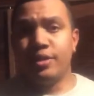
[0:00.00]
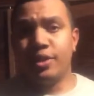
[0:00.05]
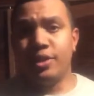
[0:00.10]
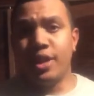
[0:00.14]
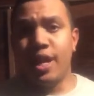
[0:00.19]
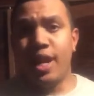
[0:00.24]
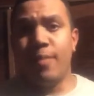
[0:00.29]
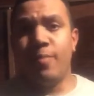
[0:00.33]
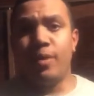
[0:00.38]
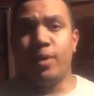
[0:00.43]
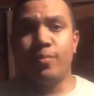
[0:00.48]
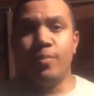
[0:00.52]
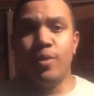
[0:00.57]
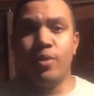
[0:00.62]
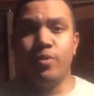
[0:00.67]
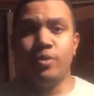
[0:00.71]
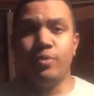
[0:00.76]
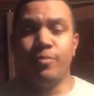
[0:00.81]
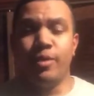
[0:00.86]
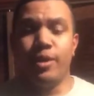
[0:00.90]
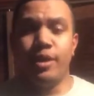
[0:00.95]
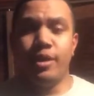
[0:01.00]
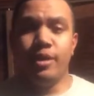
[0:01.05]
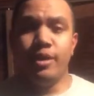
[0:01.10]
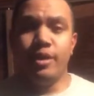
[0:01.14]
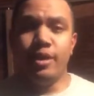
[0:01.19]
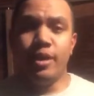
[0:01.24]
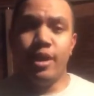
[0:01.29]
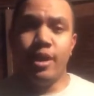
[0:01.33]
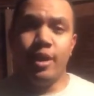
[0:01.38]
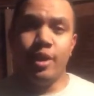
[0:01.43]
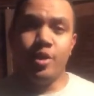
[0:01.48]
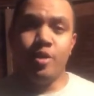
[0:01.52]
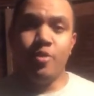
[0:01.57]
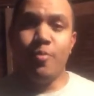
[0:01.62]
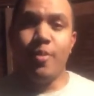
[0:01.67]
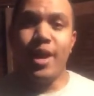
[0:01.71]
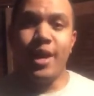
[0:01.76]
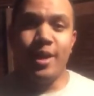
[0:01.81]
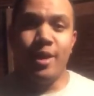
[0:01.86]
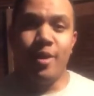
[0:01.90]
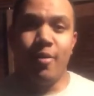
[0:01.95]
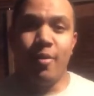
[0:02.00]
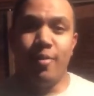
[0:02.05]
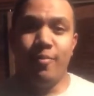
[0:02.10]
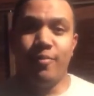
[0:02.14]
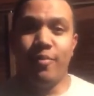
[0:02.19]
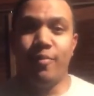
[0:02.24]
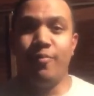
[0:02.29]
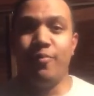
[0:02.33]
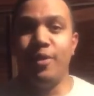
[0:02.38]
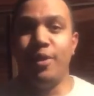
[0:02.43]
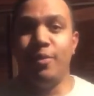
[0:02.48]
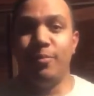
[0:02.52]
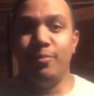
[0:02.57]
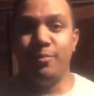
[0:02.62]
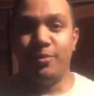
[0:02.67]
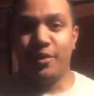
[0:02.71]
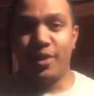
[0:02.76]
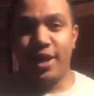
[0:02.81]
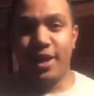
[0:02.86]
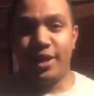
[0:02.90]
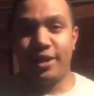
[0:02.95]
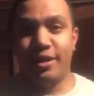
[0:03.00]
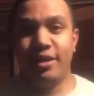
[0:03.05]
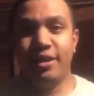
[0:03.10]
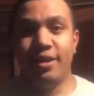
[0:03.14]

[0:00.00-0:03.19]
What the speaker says: Chadwick Boseman, you might know him from films like,